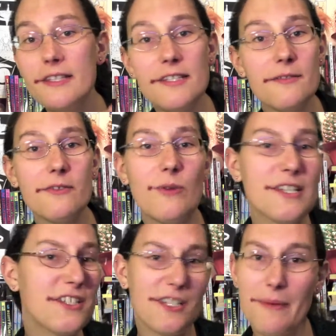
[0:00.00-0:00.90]
this
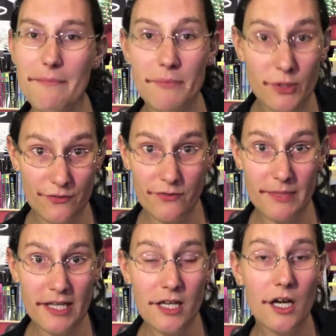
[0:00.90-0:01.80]
question is a bit moot for
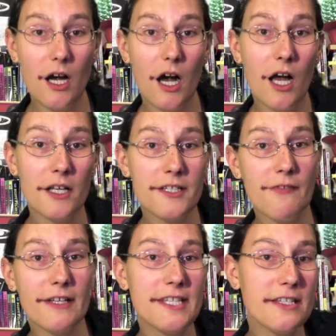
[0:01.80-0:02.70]
me. And
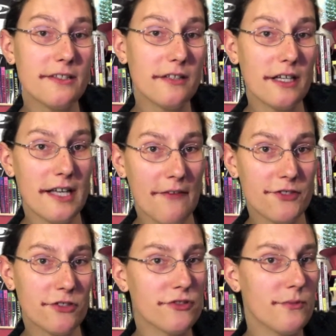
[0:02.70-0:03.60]
if I did
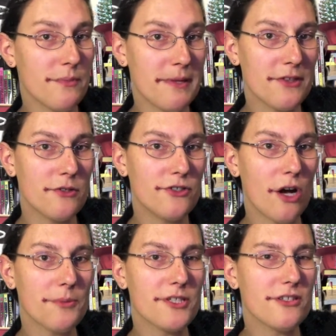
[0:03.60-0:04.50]
have children, it would be through
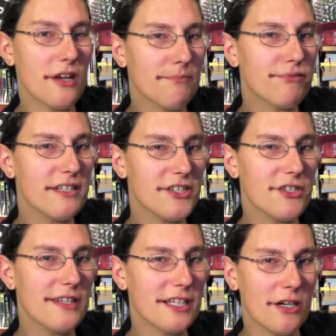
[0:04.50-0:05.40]
adoption. So I'm pretty
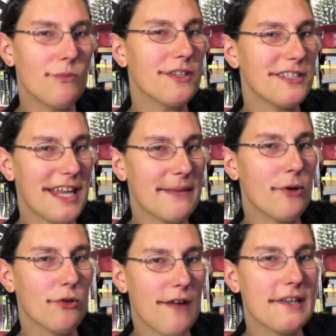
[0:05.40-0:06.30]
sure they come with a
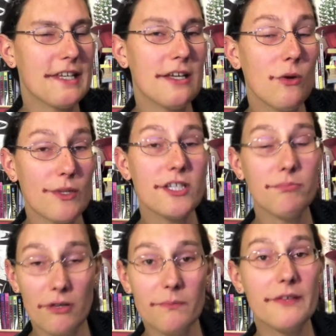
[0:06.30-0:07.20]
name already, which
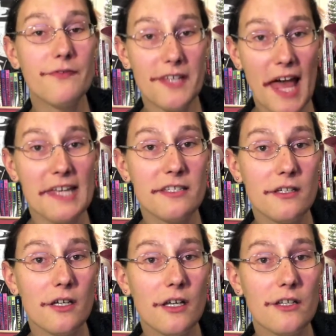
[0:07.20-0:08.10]
I'll probably forget.
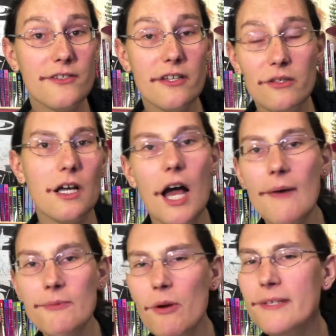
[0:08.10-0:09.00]
So
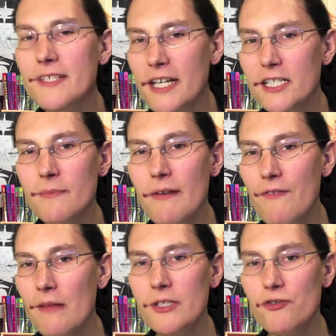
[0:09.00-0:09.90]
I would probably stick to my
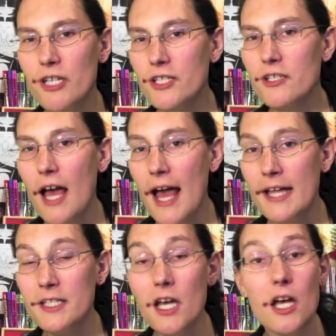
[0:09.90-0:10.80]
family's tradition
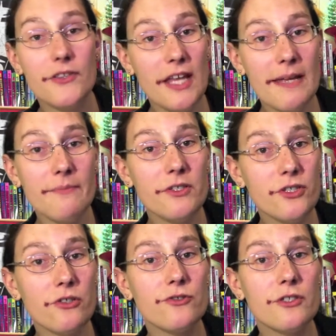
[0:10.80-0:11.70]
and name the
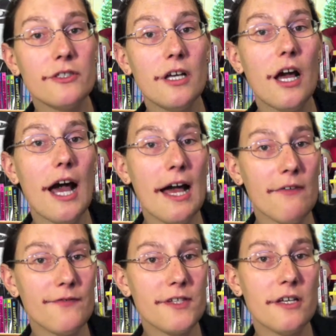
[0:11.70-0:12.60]
children
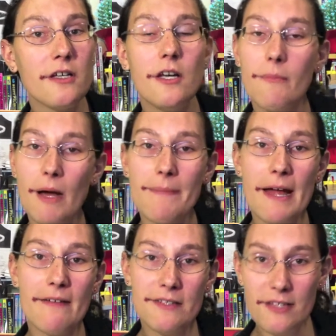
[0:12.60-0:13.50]
after my
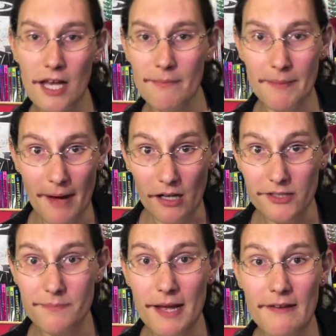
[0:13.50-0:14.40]
parents and my
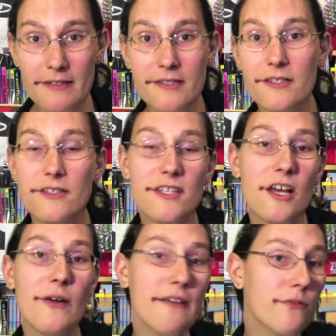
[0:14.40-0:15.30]
partner's parents.
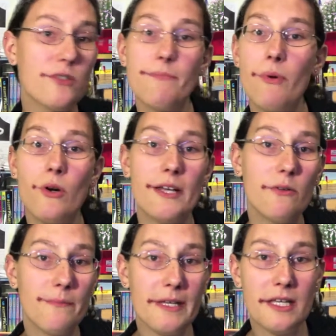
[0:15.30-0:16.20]
So if it was a
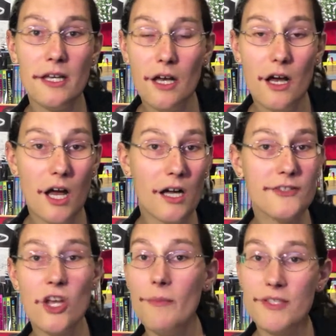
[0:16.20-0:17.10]
boy, it would be
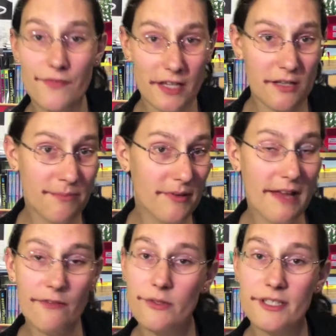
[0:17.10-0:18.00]
Thomas Philip.
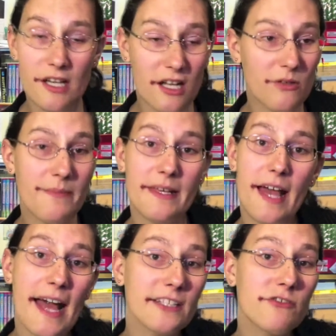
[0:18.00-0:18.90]
If it was a girl, it would
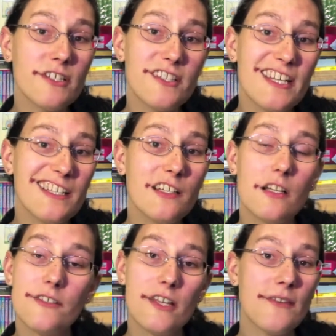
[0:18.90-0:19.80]
be Anne Christine.
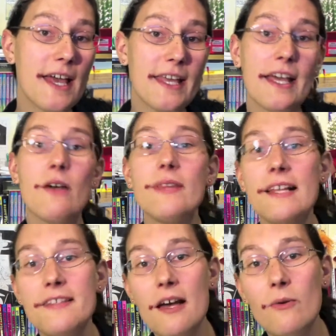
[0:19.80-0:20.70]
So there you go.
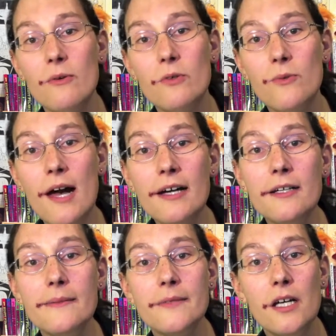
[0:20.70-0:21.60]
That's how it would
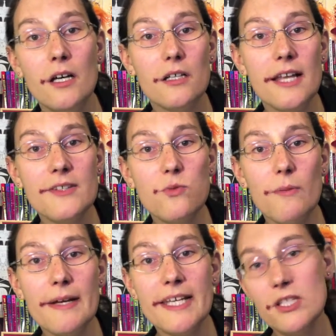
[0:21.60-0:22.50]
work. That's
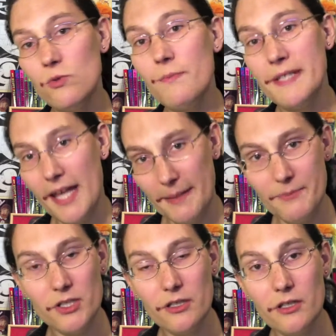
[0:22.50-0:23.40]
what my kids would be
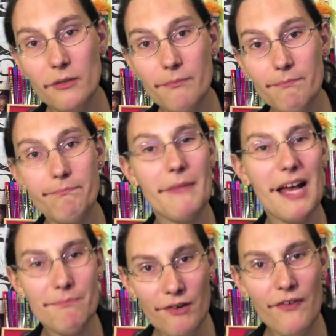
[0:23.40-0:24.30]
named.
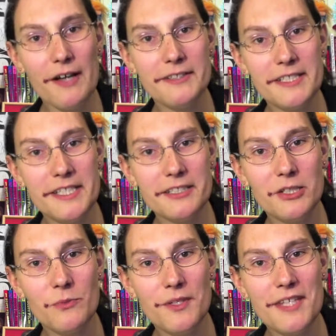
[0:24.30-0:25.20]
providing they
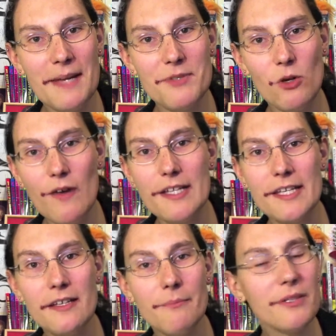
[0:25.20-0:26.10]
didn't come with names
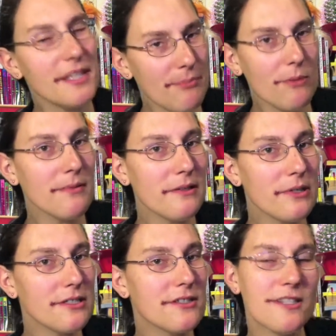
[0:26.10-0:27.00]
already. But they probably
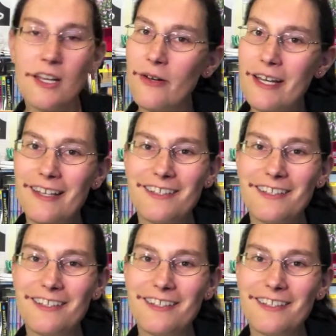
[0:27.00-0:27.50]
would, so